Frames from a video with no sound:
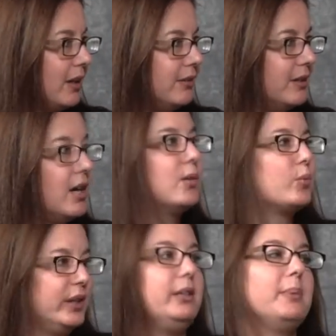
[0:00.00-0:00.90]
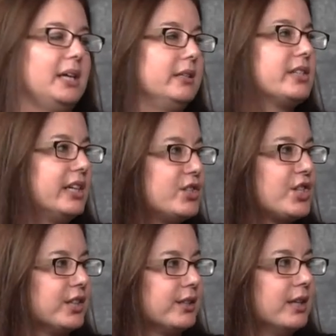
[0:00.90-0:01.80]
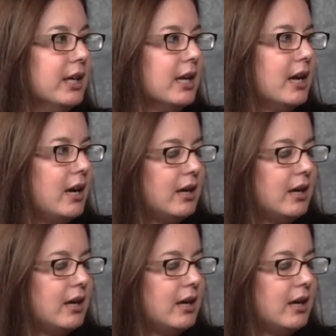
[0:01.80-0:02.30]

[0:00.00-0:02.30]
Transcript: and not really paying attention yeah.